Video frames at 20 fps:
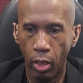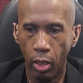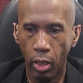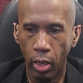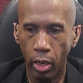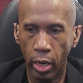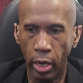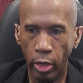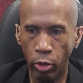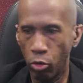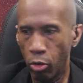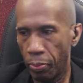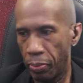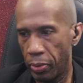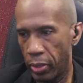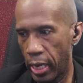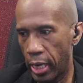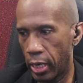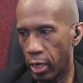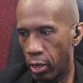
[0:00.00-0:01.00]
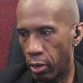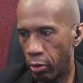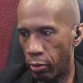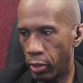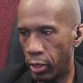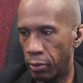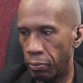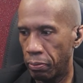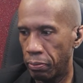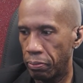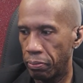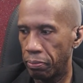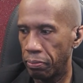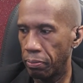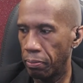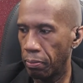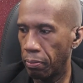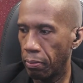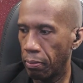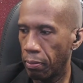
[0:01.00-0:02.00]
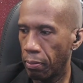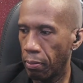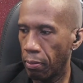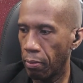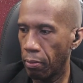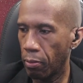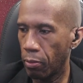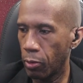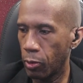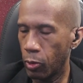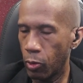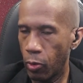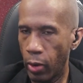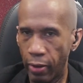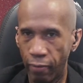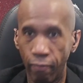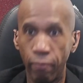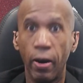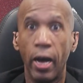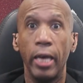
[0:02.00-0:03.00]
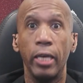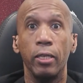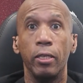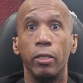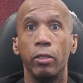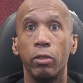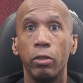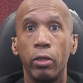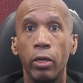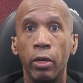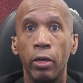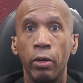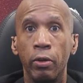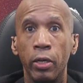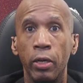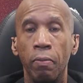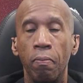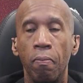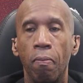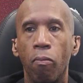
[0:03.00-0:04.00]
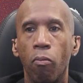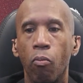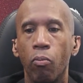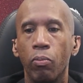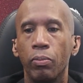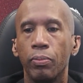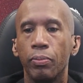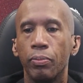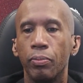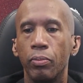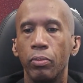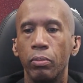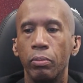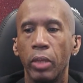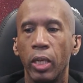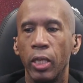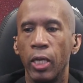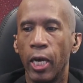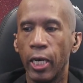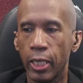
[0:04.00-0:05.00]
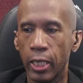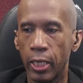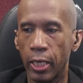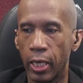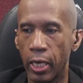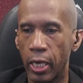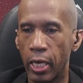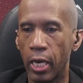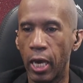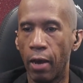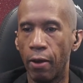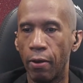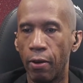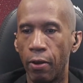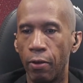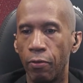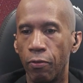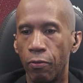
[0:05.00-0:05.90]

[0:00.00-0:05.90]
I grew up in that era, quite violent era, but luckily I